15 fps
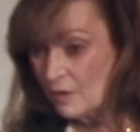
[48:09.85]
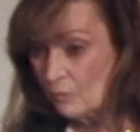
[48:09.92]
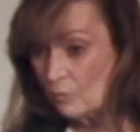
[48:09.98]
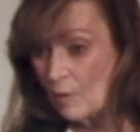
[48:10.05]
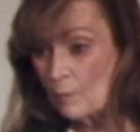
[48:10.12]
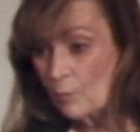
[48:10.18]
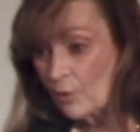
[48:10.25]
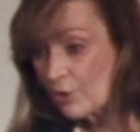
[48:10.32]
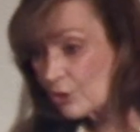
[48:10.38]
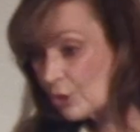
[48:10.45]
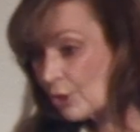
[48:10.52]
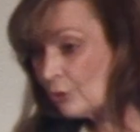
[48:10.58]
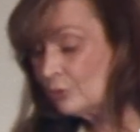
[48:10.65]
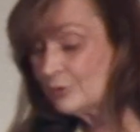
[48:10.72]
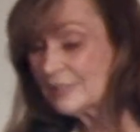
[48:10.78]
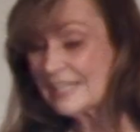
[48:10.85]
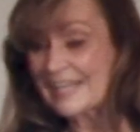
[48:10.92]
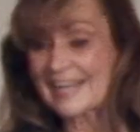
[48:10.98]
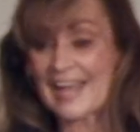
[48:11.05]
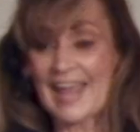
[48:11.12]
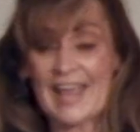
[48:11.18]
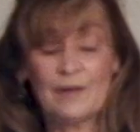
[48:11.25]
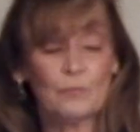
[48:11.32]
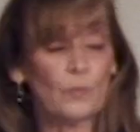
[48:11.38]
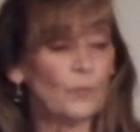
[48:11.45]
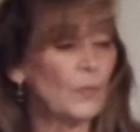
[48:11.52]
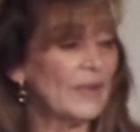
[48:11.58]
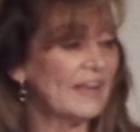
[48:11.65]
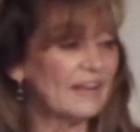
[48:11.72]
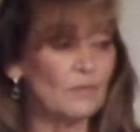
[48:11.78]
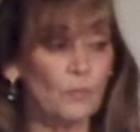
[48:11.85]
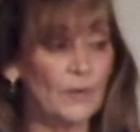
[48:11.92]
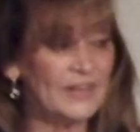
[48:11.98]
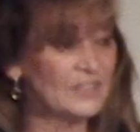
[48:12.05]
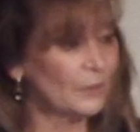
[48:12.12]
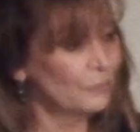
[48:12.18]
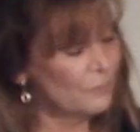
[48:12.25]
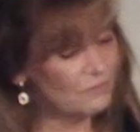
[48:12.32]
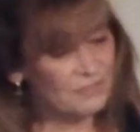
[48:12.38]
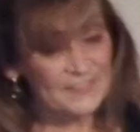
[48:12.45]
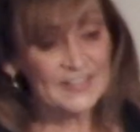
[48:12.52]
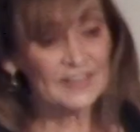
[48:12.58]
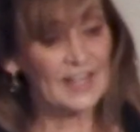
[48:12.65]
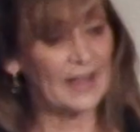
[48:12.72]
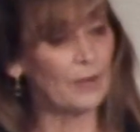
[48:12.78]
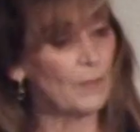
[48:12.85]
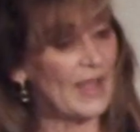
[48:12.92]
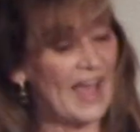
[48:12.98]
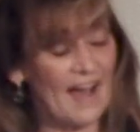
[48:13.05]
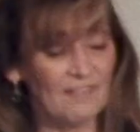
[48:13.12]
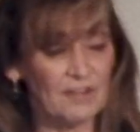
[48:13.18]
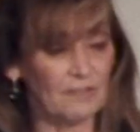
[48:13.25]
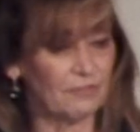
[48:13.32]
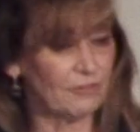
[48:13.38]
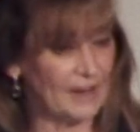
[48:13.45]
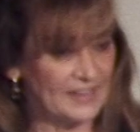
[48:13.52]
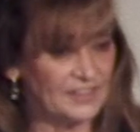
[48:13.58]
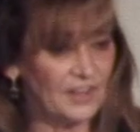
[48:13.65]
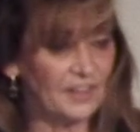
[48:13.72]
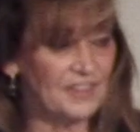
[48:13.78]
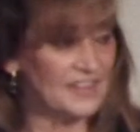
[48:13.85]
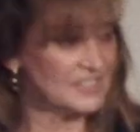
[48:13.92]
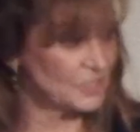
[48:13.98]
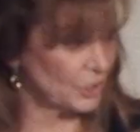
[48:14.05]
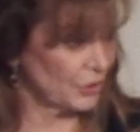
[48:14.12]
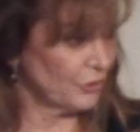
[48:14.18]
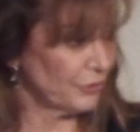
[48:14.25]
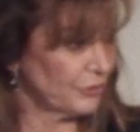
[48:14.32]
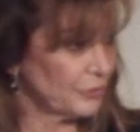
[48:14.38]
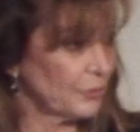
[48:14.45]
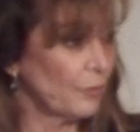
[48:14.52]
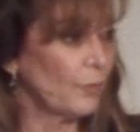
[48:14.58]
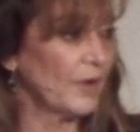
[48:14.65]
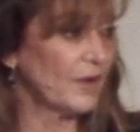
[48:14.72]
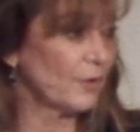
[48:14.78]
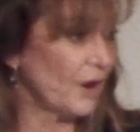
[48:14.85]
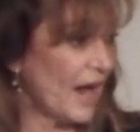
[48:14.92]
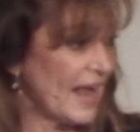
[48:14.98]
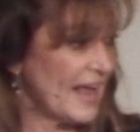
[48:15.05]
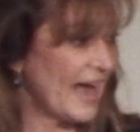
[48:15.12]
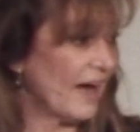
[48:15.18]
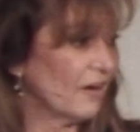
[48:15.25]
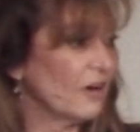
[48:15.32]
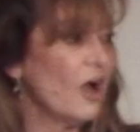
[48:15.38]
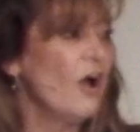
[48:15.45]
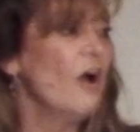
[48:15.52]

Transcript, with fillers: When we're lonely and we, we don't feel like we have a friend on this earth, we cry out,